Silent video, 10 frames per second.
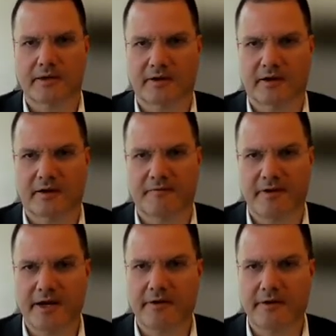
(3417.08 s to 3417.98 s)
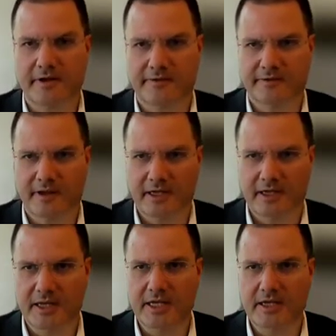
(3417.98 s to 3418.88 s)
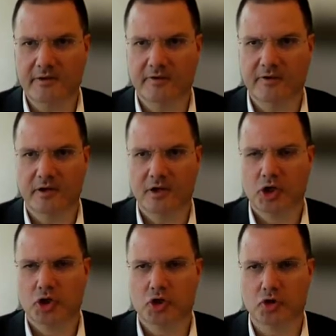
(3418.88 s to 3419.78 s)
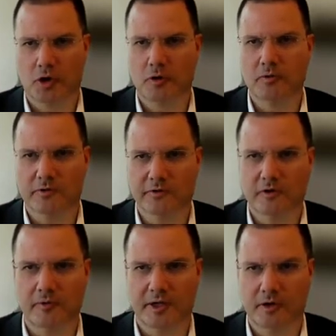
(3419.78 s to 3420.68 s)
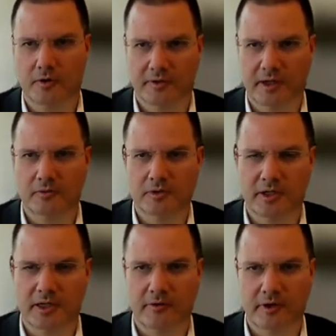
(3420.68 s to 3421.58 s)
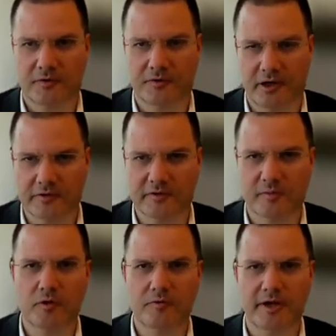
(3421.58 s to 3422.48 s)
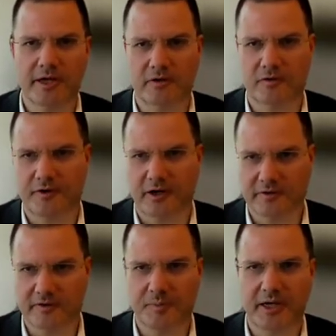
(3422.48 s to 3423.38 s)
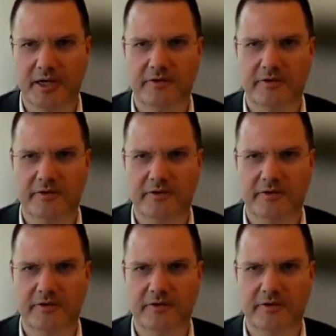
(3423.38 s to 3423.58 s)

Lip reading: get the awareness they need to know what's going on out there. It's fast moving, it's fast